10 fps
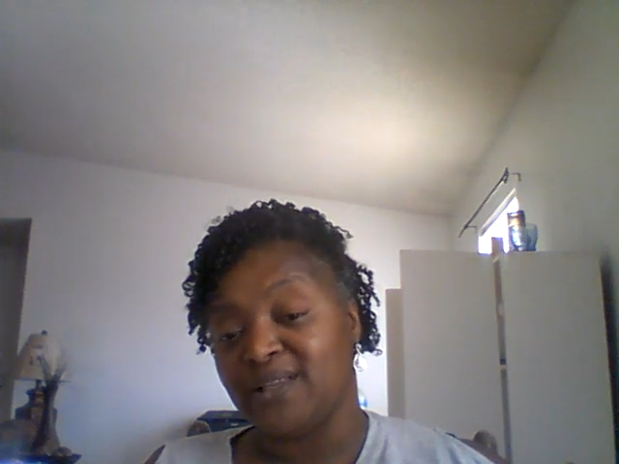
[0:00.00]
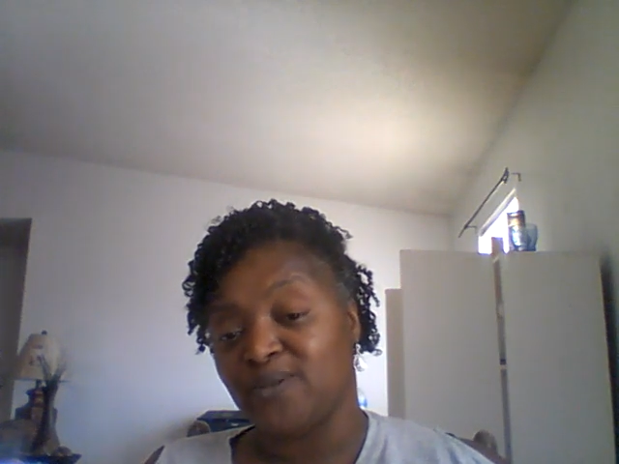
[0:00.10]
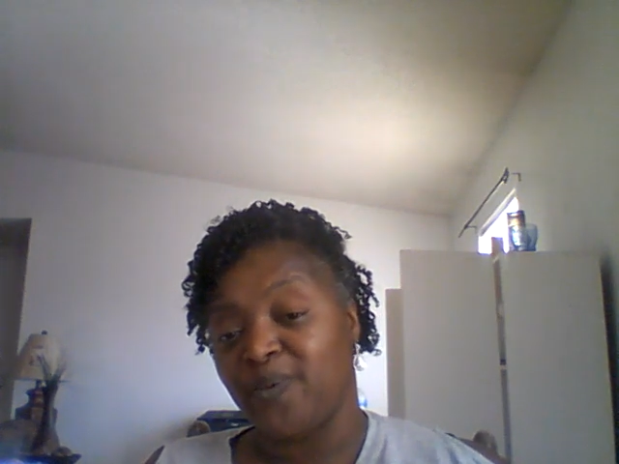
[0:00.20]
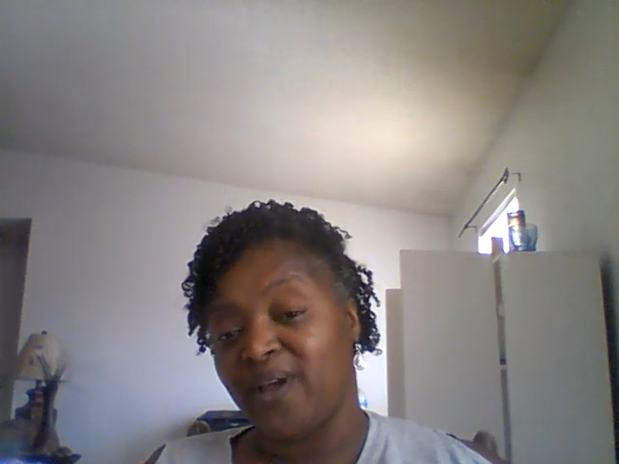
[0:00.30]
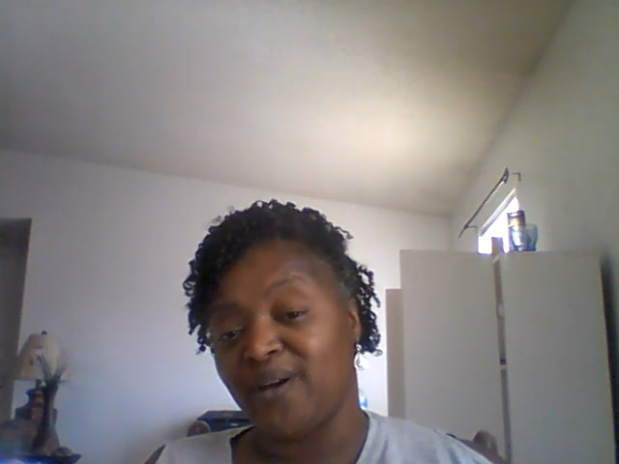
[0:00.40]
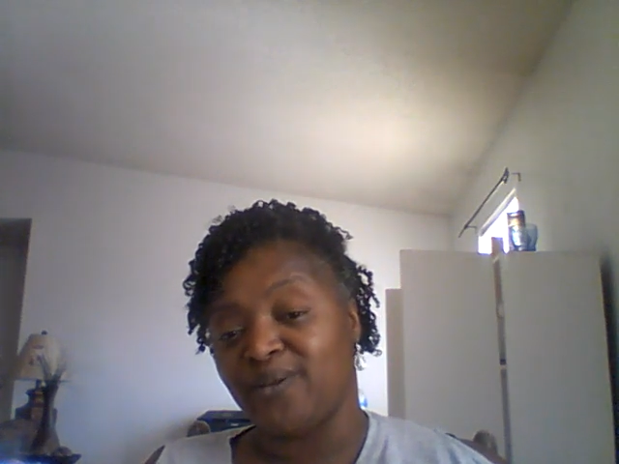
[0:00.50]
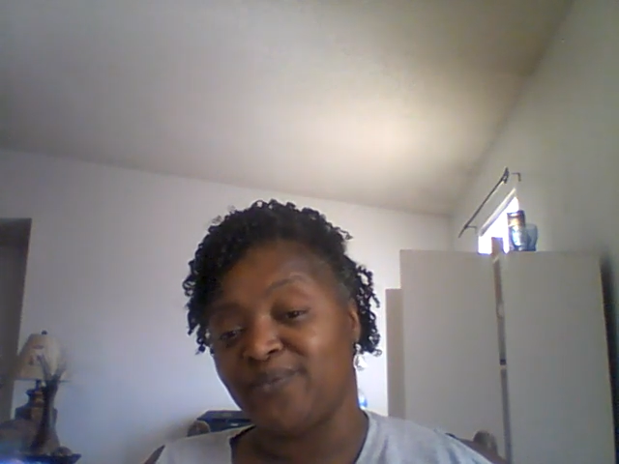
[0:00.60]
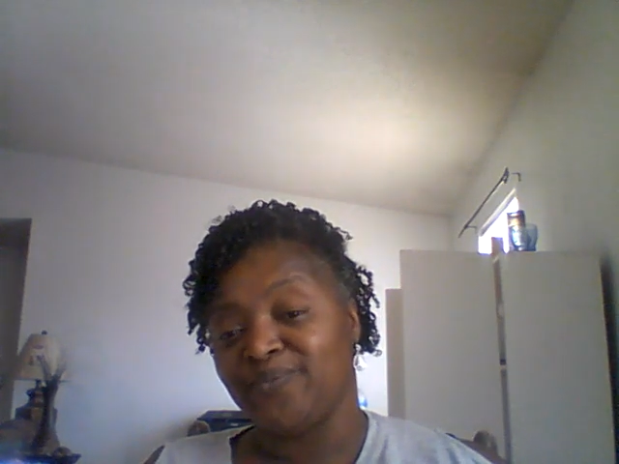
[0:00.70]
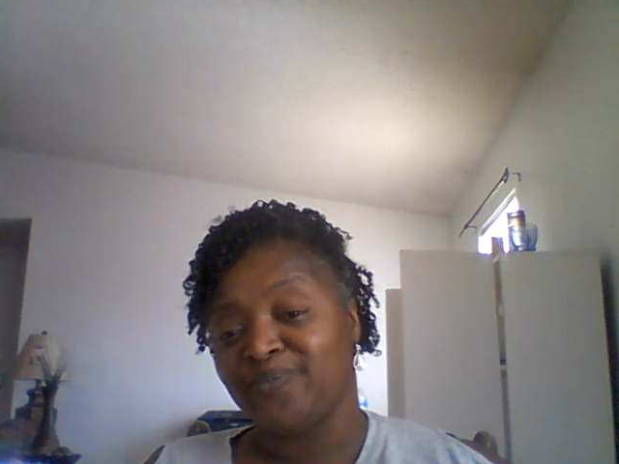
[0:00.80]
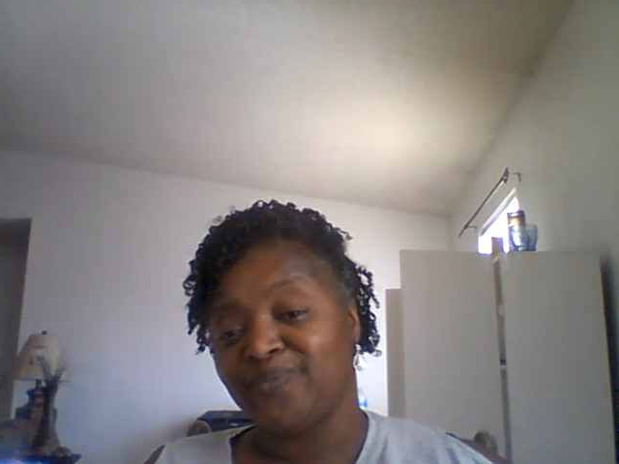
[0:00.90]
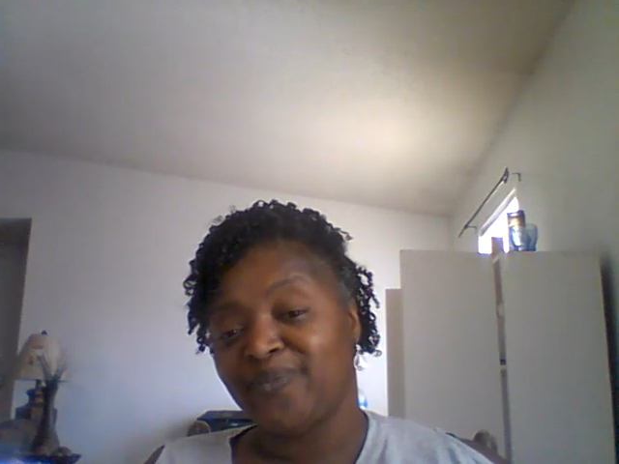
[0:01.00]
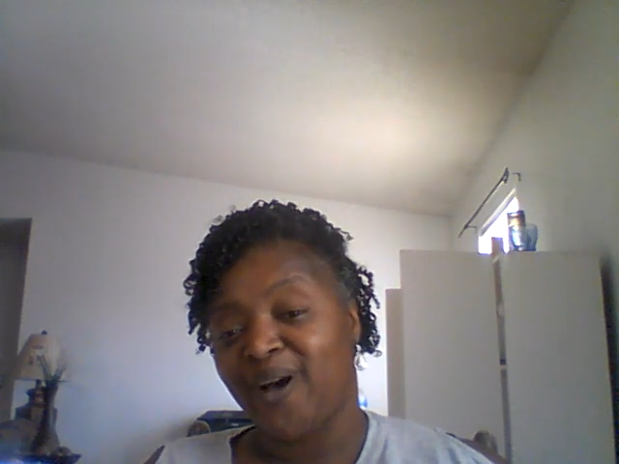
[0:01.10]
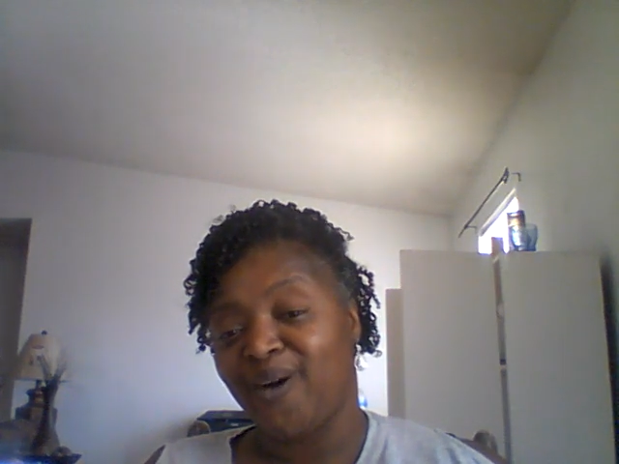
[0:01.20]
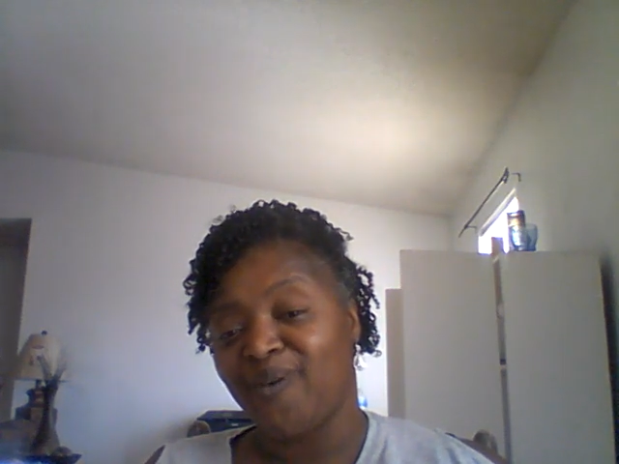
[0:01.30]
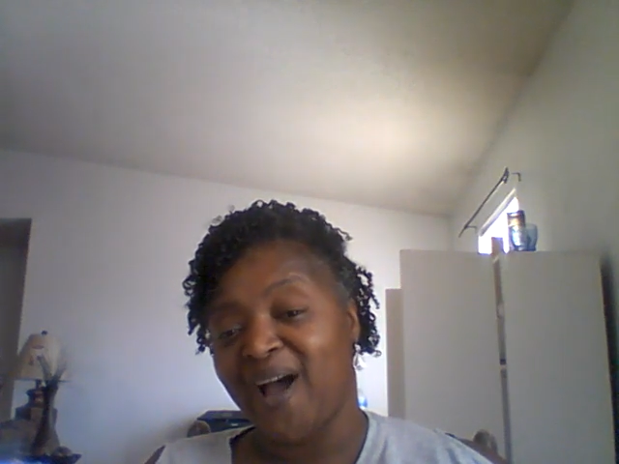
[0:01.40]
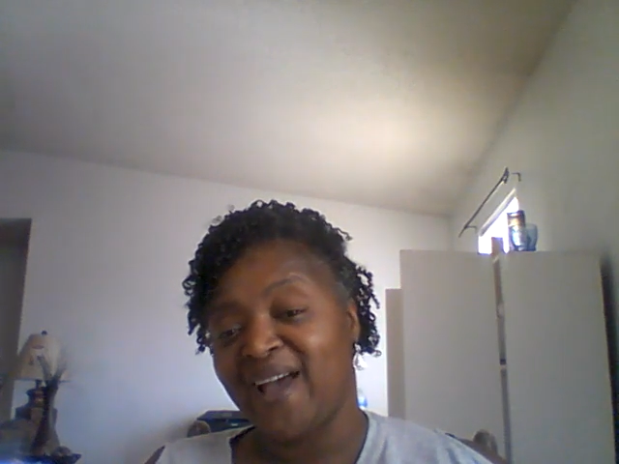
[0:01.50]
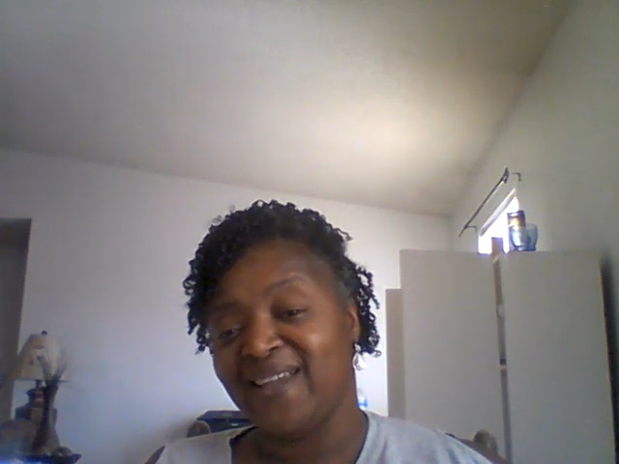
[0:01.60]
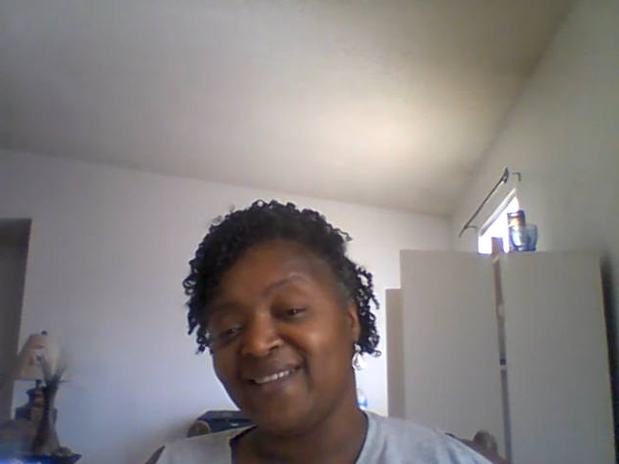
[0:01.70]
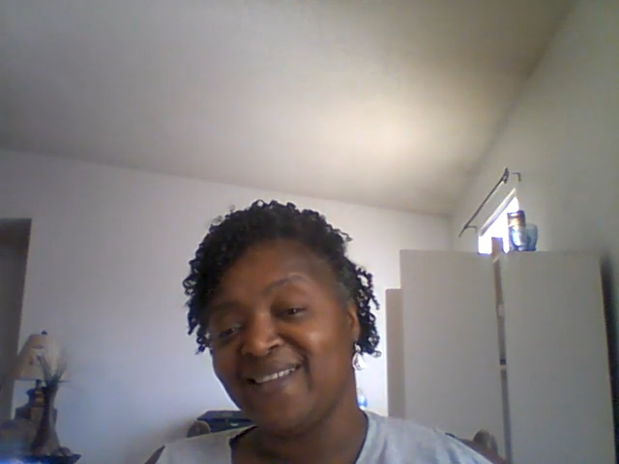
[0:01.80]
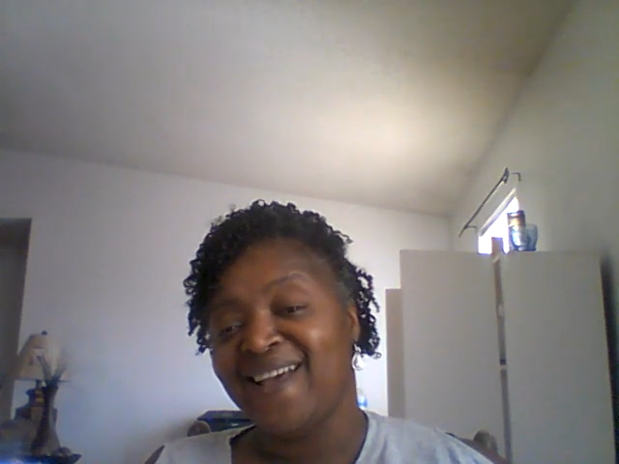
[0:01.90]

as well. All right.